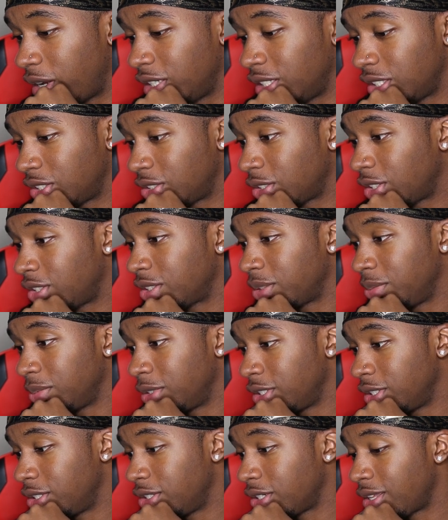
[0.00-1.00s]
I just saw some
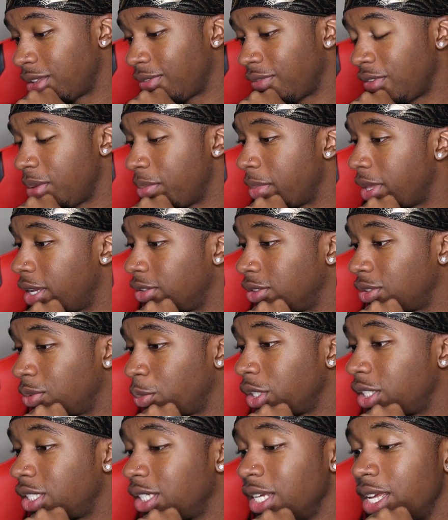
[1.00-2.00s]
good looking females,
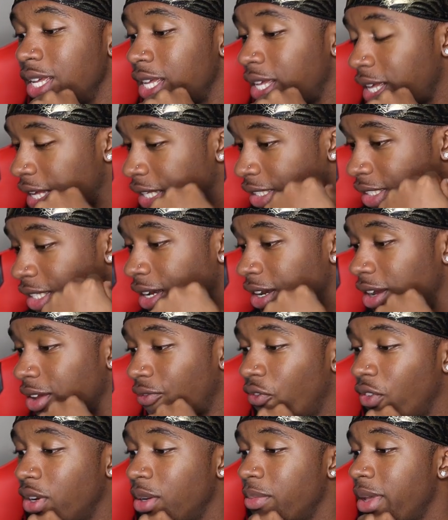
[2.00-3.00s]
which it's a
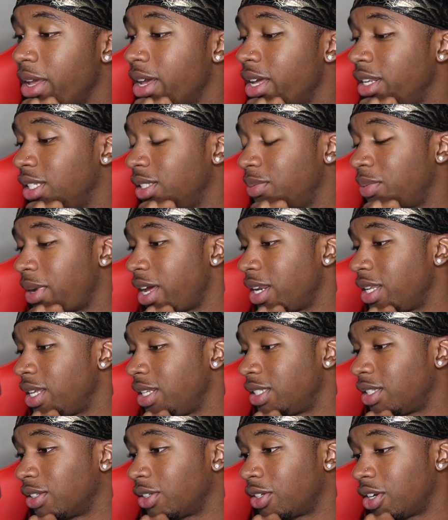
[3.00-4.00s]
hunt for the baddies, but I
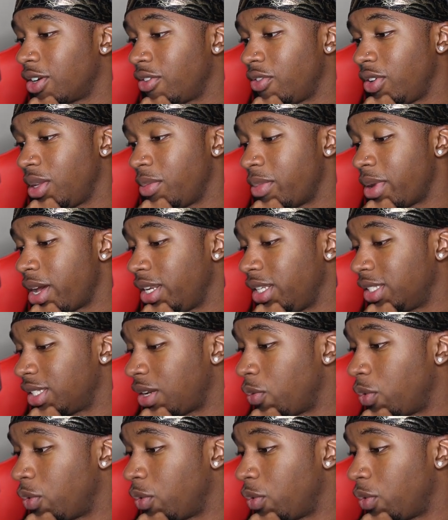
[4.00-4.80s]
didn't secure any baddies.